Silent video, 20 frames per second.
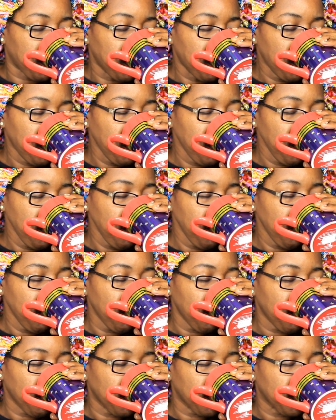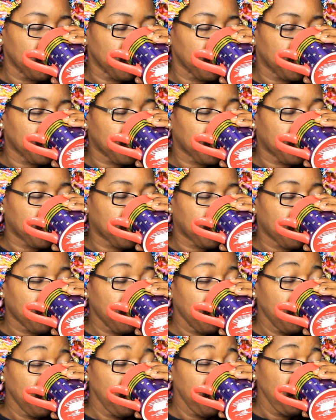
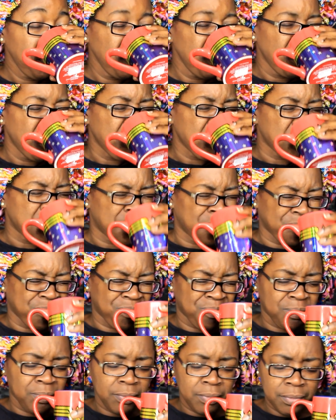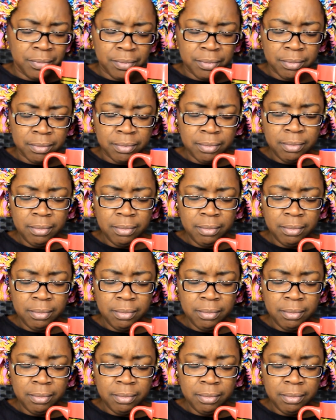Nobody speaks.